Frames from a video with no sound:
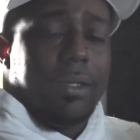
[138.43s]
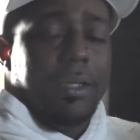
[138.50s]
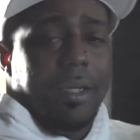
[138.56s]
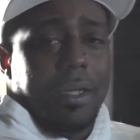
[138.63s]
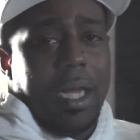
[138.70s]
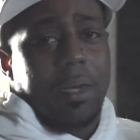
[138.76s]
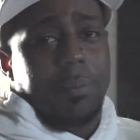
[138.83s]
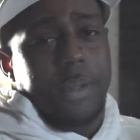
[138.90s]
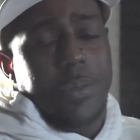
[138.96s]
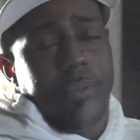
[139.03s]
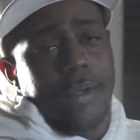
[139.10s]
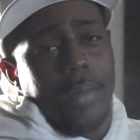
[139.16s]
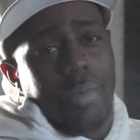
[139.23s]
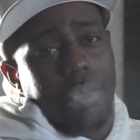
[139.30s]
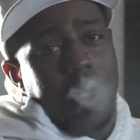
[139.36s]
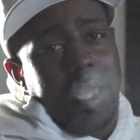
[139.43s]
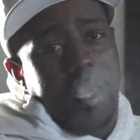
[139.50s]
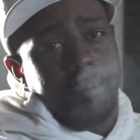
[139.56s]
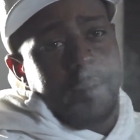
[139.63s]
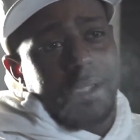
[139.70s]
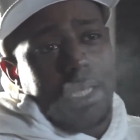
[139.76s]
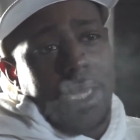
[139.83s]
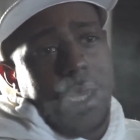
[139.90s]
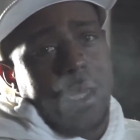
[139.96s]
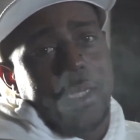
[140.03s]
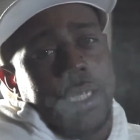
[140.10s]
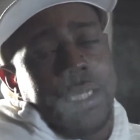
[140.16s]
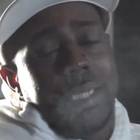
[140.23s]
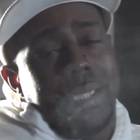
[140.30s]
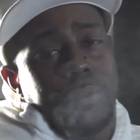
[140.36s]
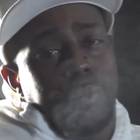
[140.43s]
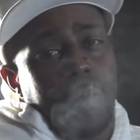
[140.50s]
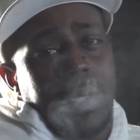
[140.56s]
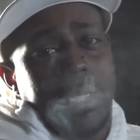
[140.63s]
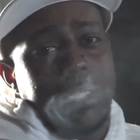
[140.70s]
I see a lot of people going on Amazon, they're getting